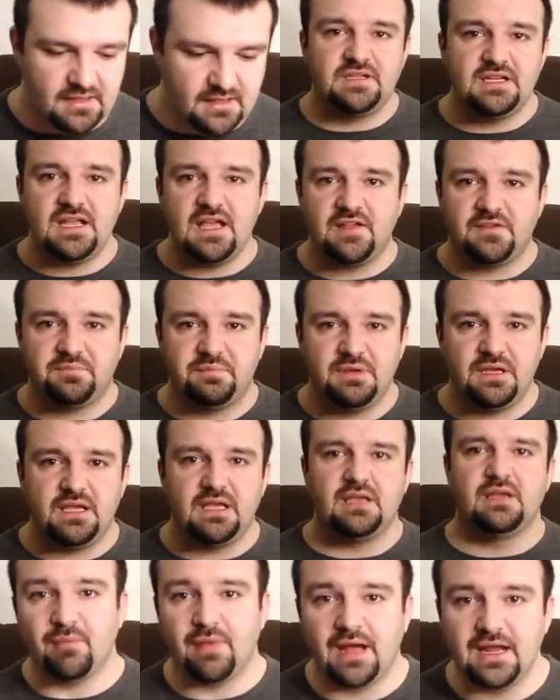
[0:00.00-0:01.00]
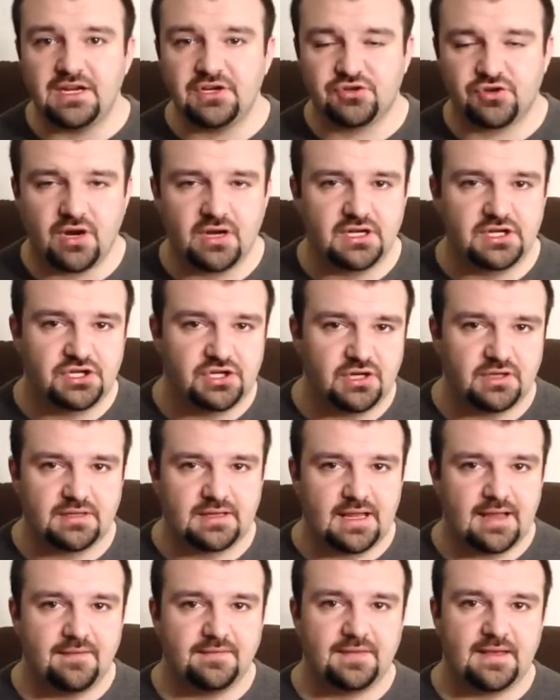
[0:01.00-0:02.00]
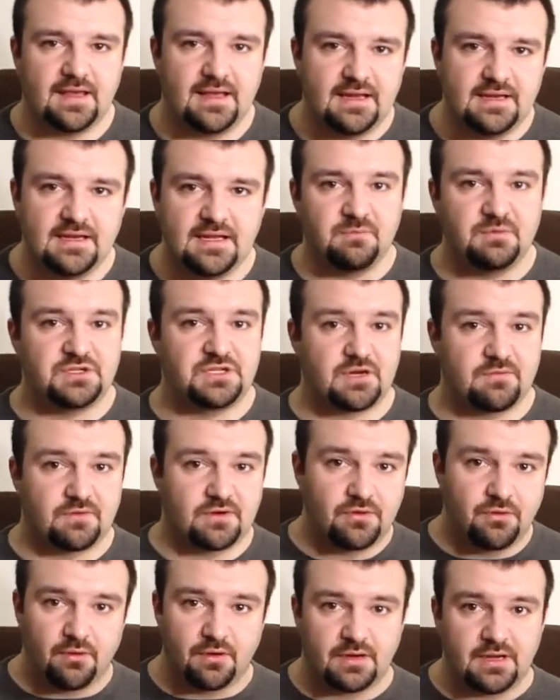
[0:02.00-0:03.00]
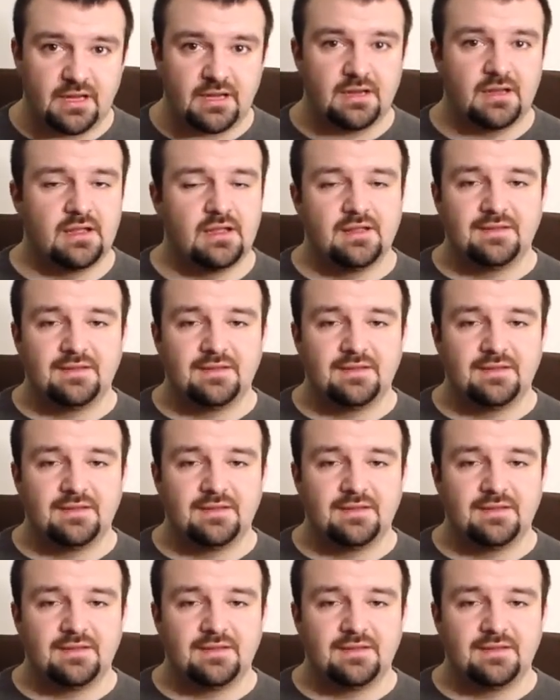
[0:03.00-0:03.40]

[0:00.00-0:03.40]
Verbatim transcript: DSP might try to shut down the ending which I recorded.